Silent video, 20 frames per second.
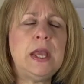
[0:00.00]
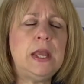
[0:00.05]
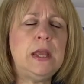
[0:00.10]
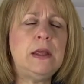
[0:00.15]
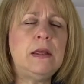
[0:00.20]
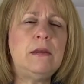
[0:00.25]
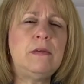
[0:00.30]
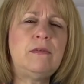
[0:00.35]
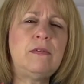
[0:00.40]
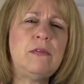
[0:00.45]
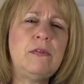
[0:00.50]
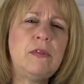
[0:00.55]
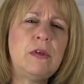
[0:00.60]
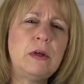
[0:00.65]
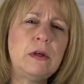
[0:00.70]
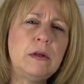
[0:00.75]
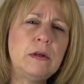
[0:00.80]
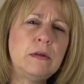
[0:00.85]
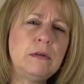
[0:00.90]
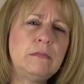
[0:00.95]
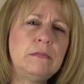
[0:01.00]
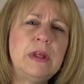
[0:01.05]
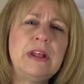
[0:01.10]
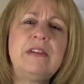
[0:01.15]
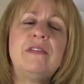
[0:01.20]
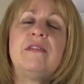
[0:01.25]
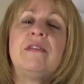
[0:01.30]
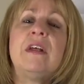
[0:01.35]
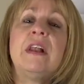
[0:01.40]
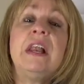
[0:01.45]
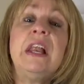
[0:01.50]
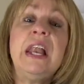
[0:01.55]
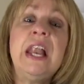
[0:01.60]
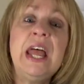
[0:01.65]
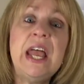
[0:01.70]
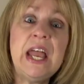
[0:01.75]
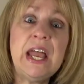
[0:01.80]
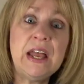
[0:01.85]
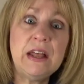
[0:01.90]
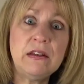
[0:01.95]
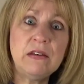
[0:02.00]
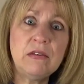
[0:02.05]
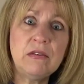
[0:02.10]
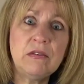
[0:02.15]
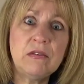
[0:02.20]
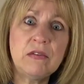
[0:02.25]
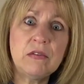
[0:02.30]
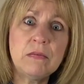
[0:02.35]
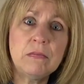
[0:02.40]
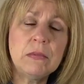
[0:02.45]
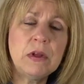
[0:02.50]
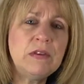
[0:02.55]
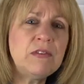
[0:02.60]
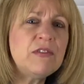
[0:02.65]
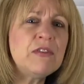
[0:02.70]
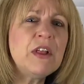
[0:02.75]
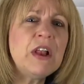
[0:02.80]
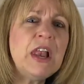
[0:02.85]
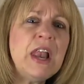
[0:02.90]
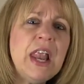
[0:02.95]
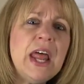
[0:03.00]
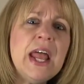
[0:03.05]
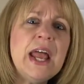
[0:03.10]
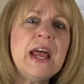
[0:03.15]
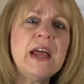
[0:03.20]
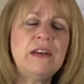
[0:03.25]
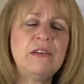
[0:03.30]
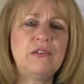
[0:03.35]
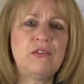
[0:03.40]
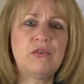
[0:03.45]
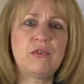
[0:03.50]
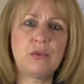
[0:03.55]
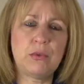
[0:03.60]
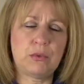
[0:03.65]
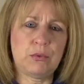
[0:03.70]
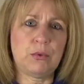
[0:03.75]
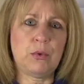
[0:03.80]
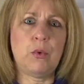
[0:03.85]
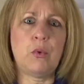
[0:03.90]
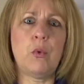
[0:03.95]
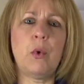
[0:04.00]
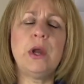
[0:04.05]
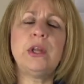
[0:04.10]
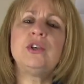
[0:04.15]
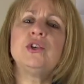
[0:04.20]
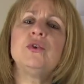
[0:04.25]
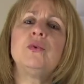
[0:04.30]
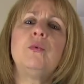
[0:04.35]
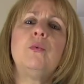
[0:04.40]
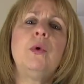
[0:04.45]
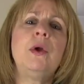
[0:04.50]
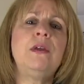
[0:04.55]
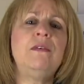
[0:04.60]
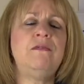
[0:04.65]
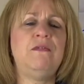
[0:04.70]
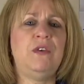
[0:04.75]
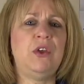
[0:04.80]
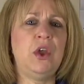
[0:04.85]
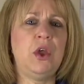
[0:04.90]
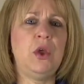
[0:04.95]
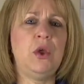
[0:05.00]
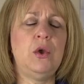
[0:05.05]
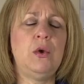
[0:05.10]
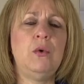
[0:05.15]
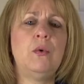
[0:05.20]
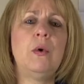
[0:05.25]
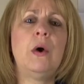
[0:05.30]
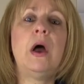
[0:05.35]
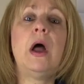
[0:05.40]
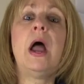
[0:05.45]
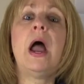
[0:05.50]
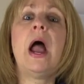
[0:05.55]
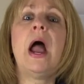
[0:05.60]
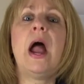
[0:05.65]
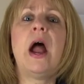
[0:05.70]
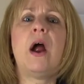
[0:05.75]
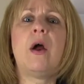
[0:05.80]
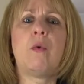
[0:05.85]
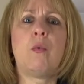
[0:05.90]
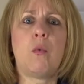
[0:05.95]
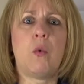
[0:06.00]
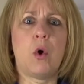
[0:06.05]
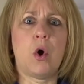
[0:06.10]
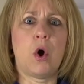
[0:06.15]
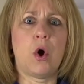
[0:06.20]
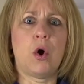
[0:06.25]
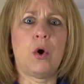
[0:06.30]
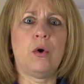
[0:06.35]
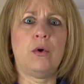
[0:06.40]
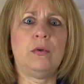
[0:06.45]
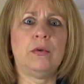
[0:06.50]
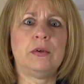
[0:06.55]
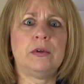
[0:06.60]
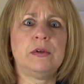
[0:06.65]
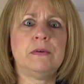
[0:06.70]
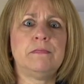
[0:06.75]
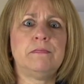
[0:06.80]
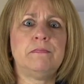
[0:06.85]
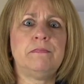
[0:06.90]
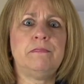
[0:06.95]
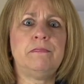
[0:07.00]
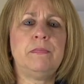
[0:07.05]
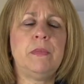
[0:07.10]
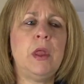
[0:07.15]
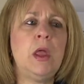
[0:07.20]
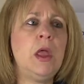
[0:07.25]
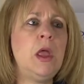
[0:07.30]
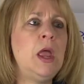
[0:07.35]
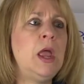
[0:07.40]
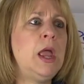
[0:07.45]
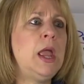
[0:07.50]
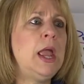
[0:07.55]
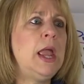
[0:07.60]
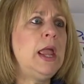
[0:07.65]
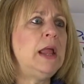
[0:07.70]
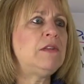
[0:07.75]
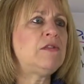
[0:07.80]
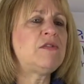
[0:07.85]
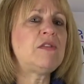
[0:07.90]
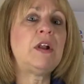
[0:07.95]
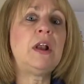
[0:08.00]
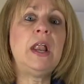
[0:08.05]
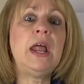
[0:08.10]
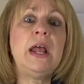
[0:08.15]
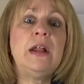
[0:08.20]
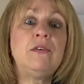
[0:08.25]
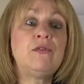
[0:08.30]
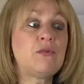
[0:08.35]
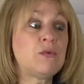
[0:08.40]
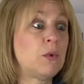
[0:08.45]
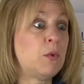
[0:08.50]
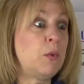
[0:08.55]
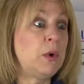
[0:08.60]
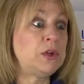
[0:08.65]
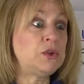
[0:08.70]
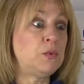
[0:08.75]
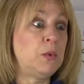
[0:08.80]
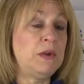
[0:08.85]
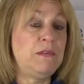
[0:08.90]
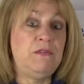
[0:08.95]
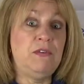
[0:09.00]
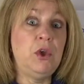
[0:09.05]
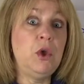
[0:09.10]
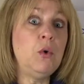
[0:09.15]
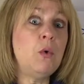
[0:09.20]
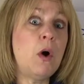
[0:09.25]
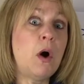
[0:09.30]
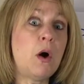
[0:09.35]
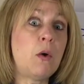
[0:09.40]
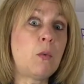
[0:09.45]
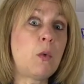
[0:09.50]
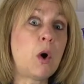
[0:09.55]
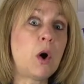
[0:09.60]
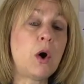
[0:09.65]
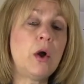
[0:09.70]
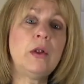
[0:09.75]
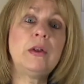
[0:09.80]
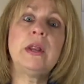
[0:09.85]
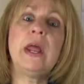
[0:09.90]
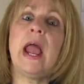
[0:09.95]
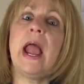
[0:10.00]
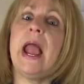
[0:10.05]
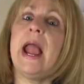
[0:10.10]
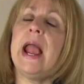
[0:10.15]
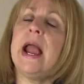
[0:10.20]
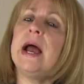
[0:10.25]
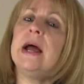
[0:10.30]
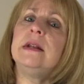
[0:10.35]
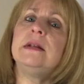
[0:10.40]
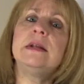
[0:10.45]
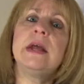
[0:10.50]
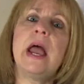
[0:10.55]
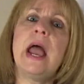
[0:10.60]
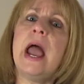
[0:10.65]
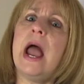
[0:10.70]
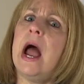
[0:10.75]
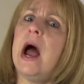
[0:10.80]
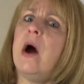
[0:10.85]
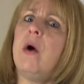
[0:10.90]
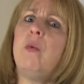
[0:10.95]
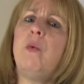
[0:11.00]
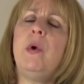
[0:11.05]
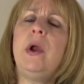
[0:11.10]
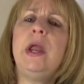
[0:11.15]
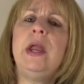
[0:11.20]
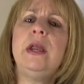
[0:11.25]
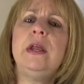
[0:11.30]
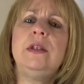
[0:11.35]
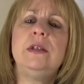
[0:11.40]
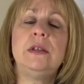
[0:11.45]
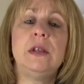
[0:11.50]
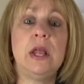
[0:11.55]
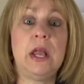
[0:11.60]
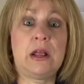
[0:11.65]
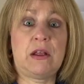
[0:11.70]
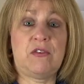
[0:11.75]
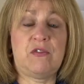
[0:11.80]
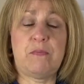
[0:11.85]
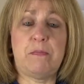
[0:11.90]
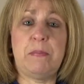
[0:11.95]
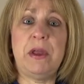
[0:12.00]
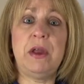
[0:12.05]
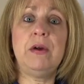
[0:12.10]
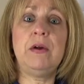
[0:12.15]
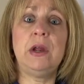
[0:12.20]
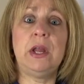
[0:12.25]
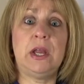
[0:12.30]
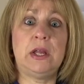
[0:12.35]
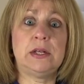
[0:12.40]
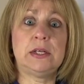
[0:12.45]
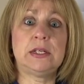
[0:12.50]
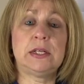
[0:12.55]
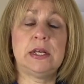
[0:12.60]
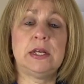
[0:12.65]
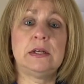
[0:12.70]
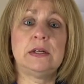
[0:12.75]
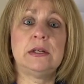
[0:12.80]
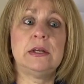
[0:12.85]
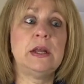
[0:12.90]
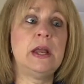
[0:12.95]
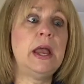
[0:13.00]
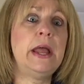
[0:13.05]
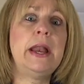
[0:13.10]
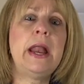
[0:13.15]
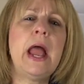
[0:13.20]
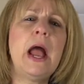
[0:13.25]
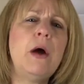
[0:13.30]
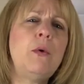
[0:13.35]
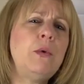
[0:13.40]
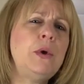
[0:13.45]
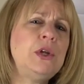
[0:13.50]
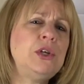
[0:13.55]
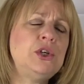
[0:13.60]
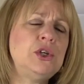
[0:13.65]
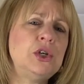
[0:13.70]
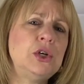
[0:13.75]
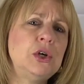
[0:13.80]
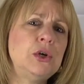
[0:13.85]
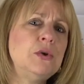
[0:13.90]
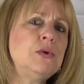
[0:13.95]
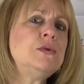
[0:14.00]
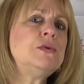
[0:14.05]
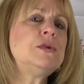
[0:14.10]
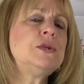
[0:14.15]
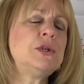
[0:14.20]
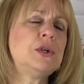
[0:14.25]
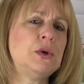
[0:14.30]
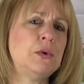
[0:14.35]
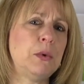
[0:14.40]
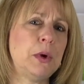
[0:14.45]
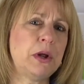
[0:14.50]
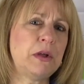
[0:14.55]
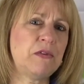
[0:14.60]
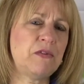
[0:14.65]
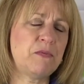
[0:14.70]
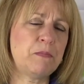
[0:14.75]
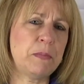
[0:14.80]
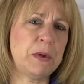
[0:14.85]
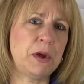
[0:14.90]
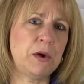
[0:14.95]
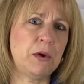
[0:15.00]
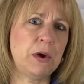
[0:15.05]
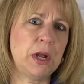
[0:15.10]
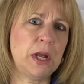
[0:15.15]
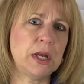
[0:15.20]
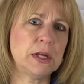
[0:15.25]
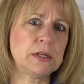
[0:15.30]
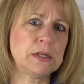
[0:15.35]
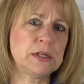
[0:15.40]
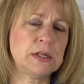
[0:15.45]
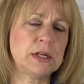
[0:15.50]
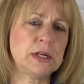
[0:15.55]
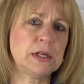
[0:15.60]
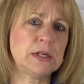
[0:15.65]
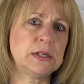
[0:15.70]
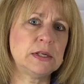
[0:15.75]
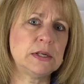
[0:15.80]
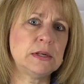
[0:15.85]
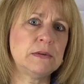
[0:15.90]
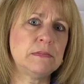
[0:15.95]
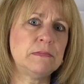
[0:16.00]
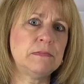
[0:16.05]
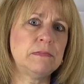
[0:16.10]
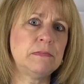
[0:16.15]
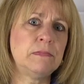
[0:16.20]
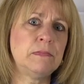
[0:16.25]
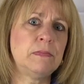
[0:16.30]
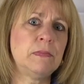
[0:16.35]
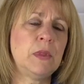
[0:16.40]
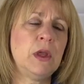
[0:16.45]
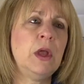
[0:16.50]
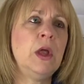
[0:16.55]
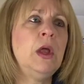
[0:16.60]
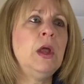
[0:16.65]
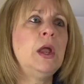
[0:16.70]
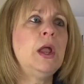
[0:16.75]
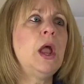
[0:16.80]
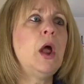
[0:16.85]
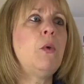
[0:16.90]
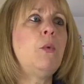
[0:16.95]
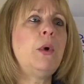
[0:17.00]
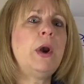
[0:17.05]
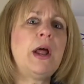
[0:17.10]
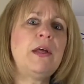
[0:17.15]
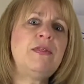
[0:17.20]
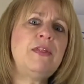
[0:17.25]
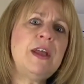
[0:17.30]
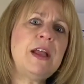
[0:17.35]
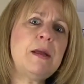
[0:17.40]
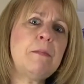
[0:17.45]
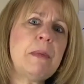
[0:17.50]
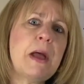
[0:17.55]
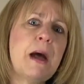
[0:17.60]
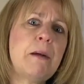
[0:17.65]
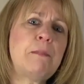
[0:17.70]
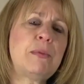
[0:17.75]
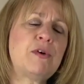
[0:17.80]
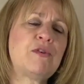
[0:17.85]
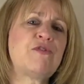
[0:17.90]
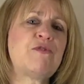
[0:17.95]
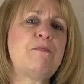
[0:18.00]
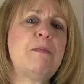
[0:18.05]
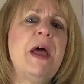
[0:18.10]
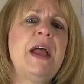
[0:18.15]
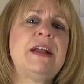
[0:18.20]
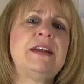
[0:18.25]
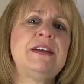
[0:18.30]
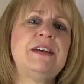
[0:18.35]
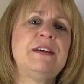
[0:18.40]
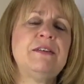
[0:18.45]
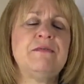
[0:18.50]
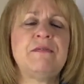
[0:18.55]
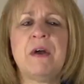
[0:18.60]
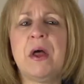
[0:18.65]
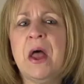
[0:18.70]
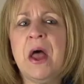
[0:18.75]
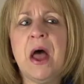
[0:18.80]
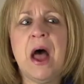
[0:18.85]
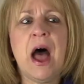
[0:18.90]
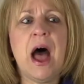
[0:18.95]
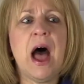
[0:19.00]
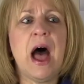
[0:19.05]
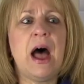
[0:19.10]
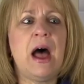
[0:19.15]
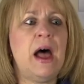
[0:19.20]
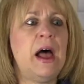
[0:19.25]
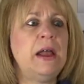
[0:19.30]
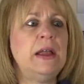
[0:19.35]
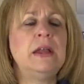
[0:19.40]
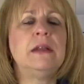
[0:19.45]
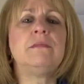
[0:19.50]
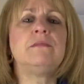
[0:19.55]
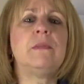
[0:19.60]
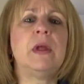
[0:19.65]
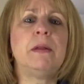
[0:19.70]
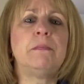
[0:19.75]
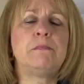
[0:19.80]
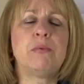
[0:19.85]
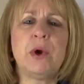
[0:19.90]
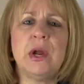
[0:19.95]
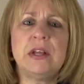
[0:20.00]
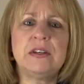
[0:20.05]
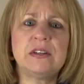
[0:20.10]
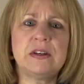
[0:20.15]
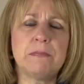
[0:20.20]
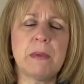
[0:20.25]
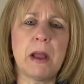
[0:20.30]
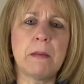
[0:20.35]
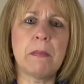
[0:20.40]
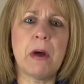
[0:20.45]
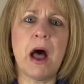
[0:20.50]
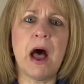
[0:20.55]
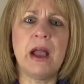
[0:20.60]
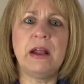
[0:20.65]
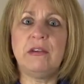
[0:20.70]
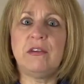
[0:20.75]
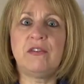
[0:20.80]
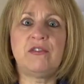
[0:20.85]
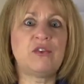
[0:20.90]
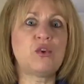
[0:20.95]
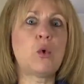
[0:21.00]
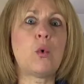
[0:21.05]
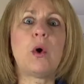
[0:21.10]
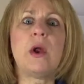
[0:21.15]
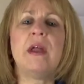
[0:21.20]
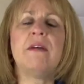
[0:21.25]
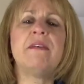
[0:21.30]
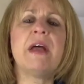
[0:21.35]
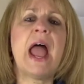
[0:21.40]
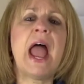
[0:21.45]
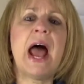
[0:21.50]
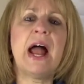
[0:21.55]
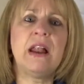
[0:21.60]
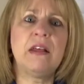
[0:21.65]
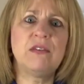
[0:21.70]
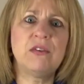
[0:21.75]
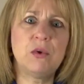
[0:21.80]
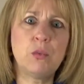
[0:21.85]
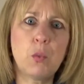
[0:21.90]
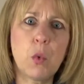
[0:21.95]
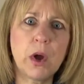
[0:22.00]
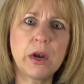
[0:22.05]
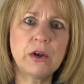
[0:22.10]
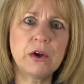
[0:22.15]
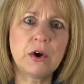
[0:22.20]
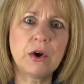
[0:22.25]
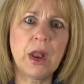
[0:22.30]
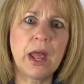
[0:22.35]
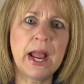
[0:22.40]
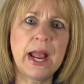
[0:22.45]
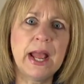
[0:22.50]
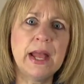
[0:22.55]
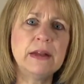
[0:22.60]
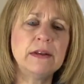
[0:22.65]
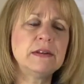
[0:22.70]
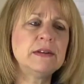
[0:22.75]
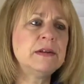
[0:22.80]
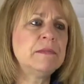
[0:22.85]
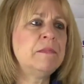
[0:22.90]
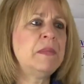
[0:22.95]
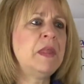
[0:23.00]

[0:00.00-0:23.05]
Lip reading: is it's the lens through which we view our world. It's the lens through which we view our world and how we experience it and how we choose to experience it. Yeah, when I think about perspective, it brings to my mind the story of Alice in Wonderland.